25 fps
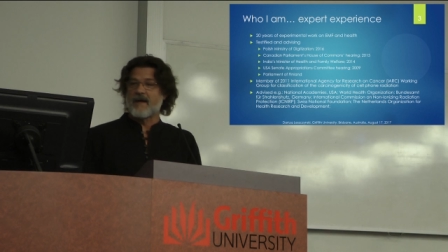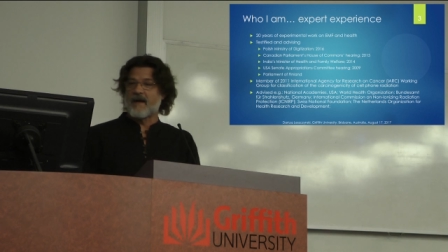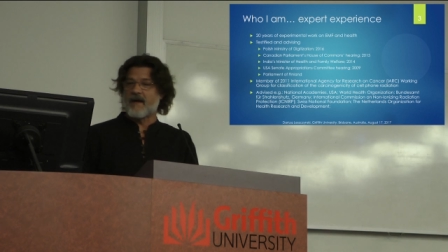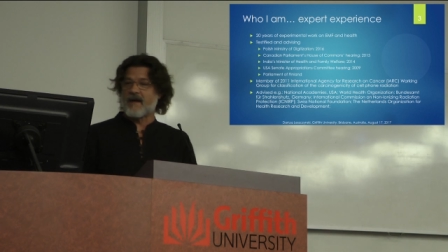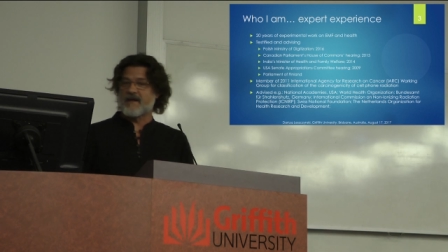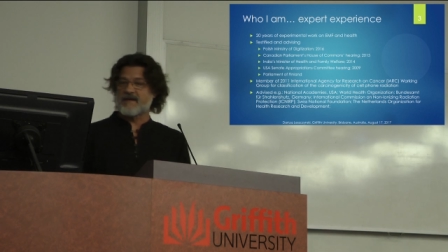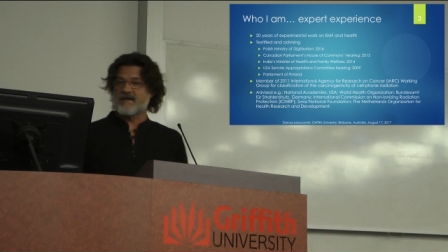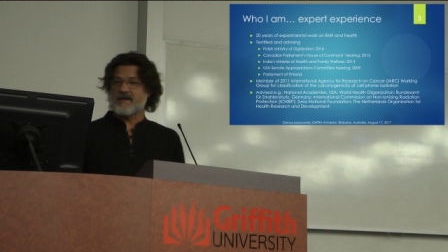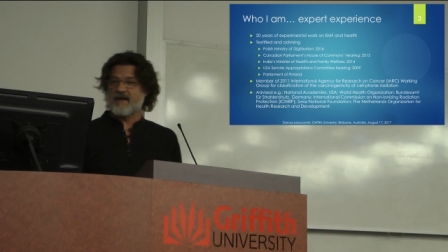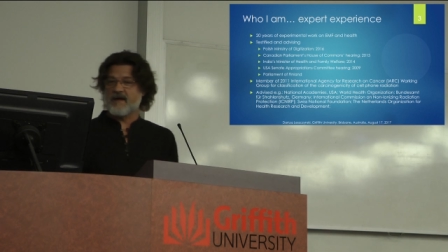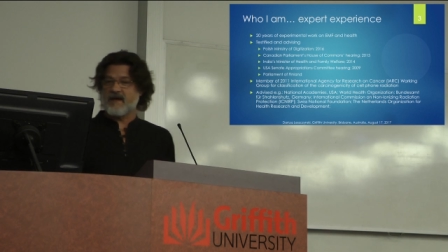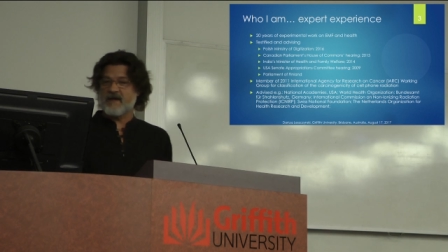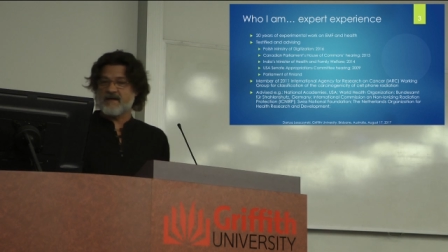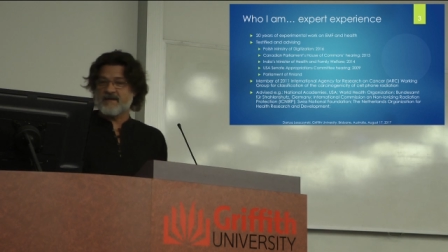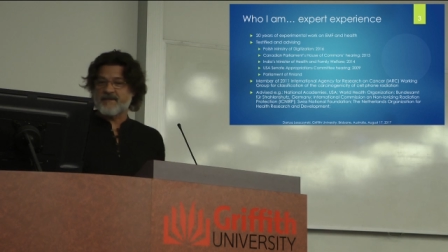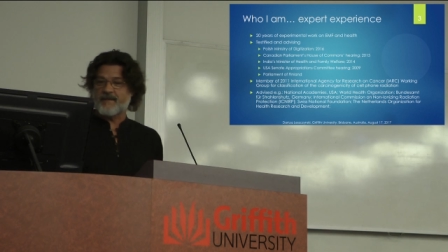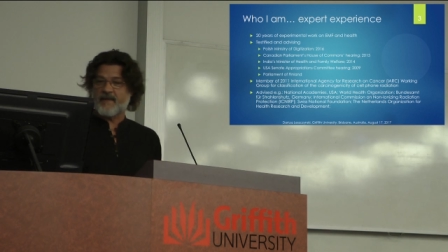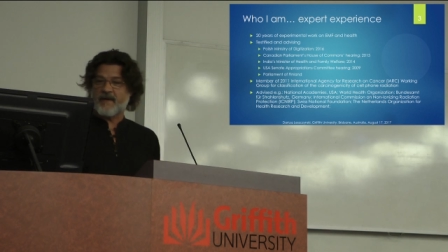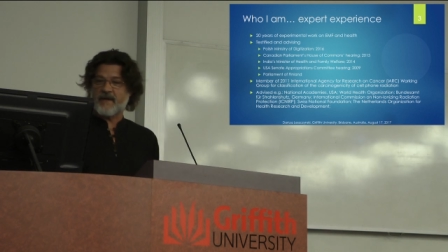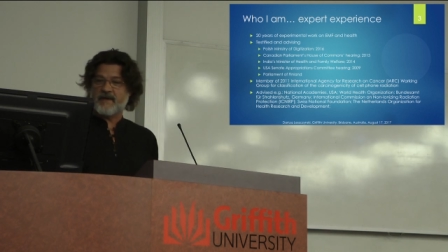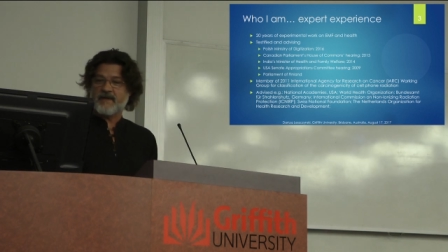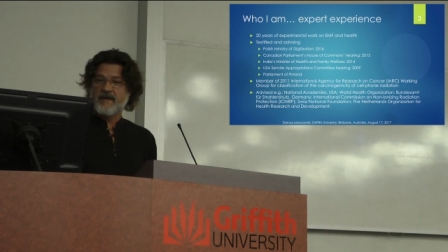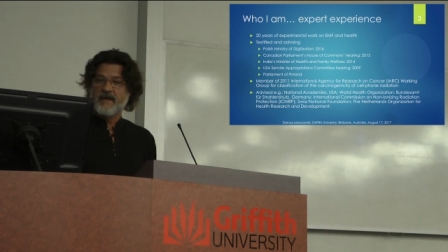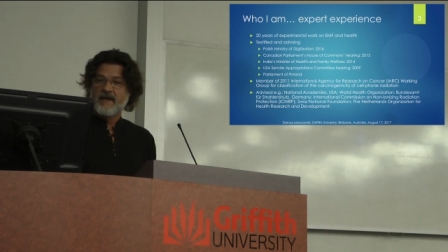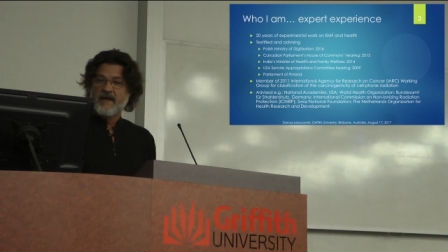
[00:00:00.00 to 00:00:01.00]
as an expert.
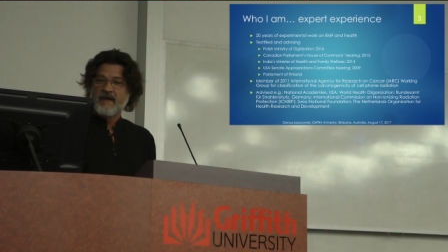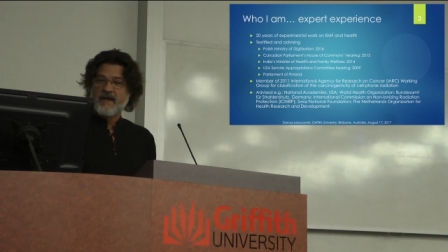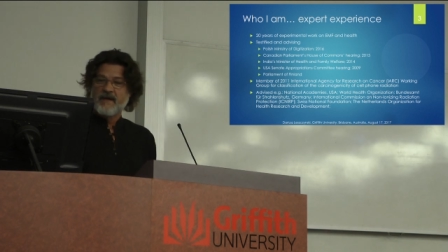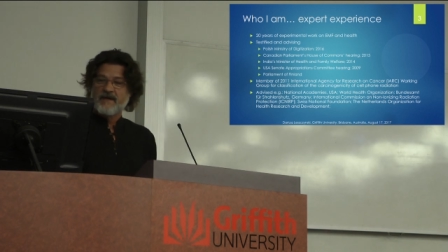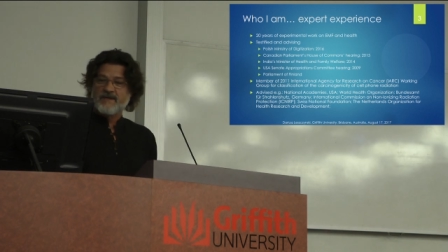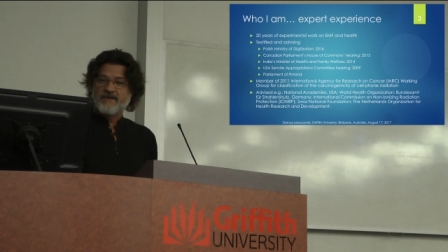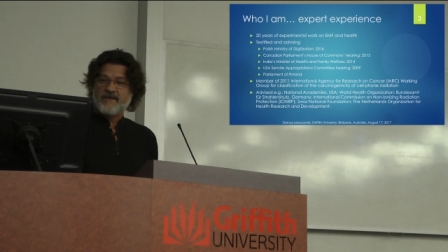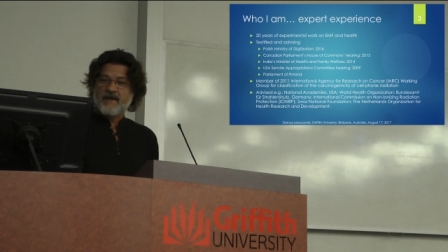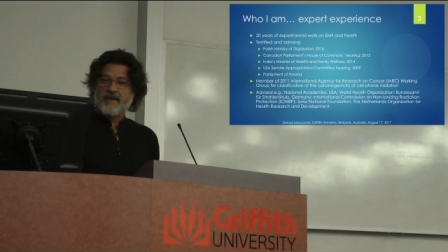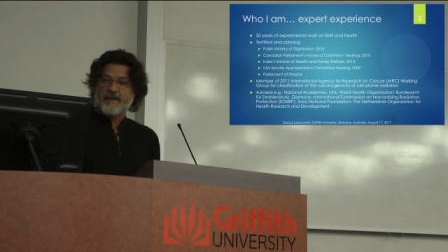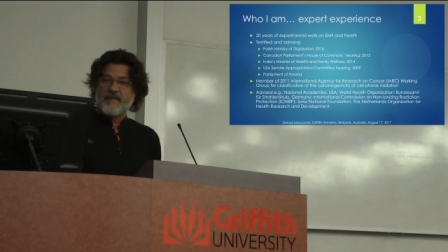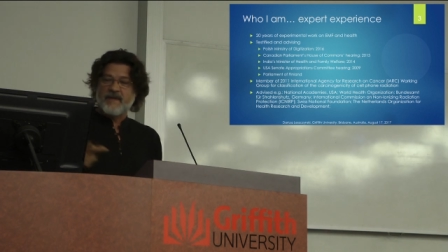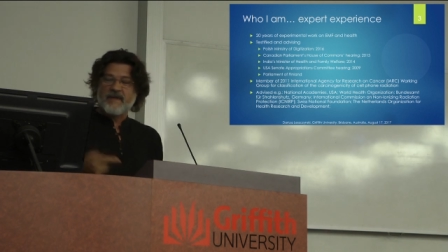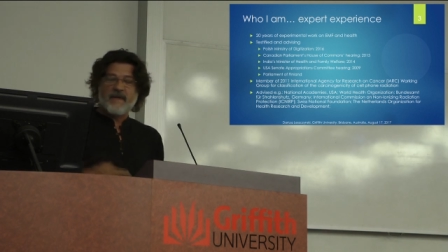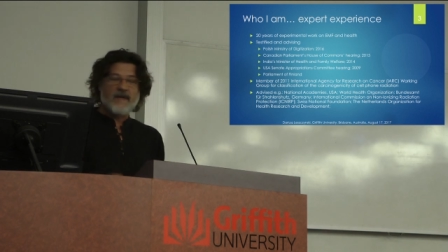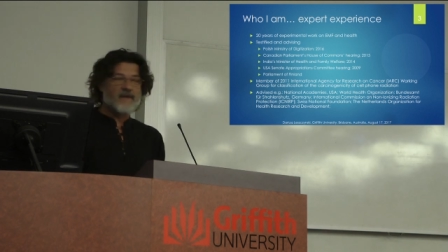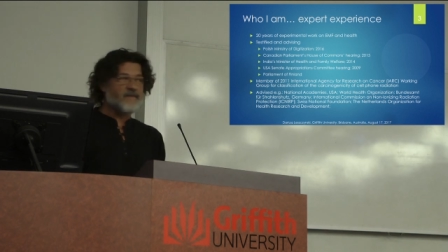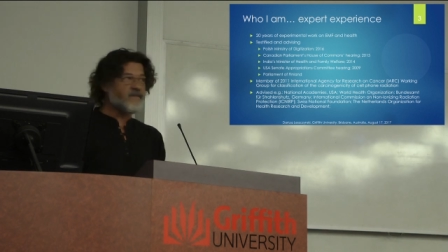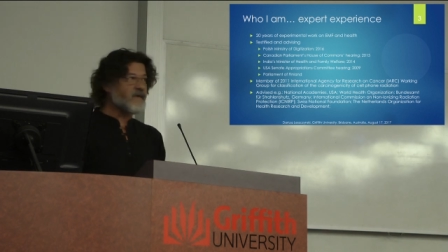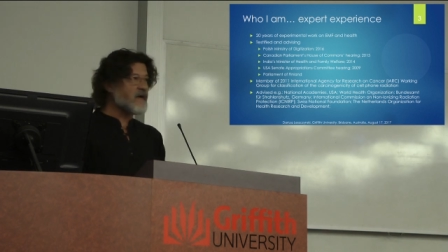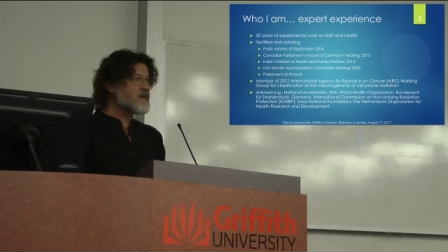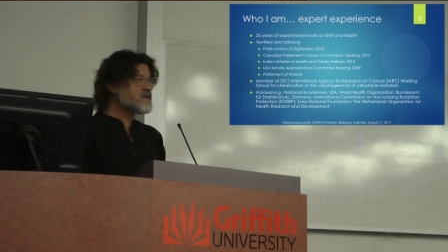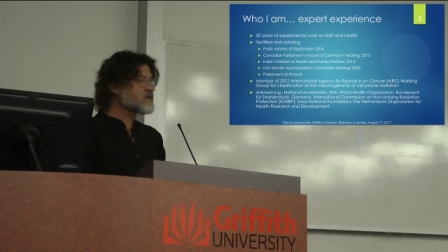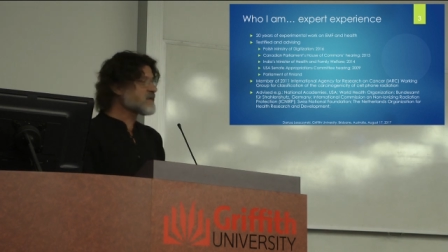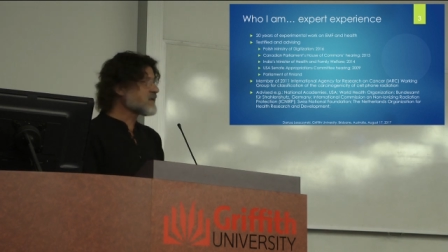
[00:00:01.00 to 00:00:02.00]
So I've been
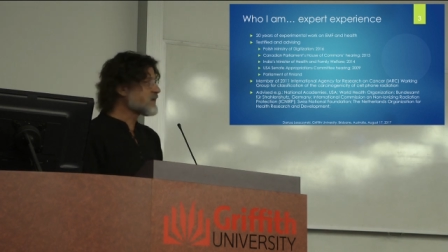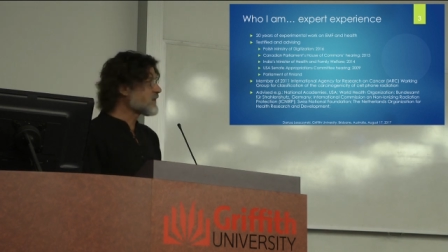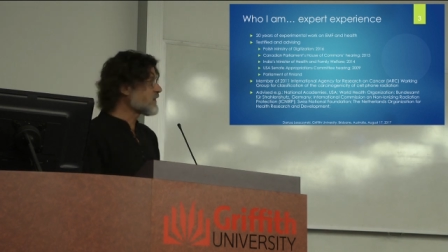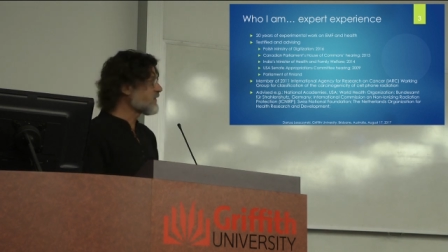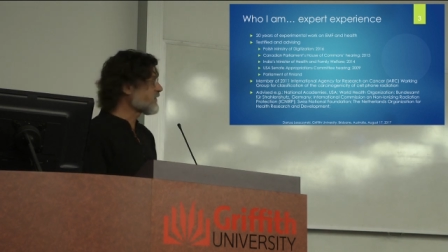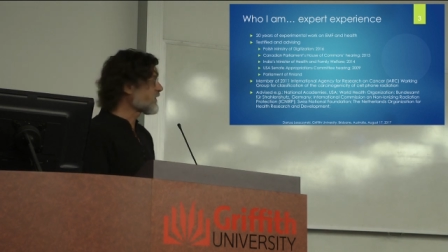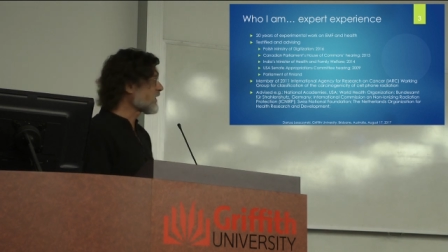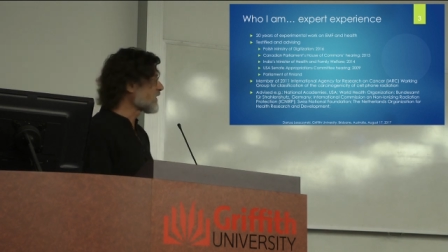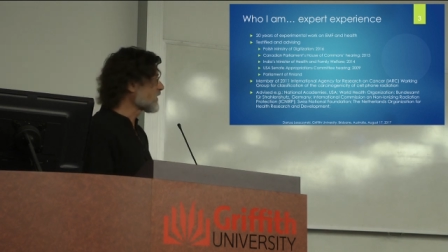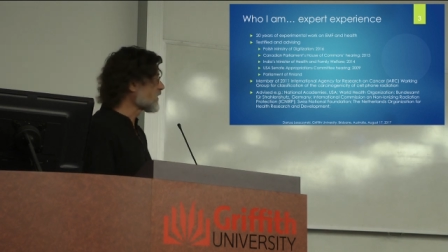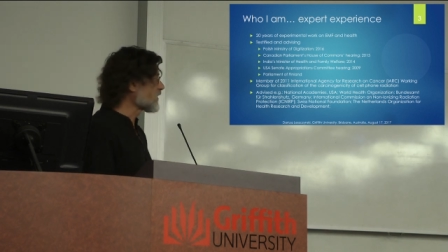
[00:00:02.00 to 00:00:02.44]
advising different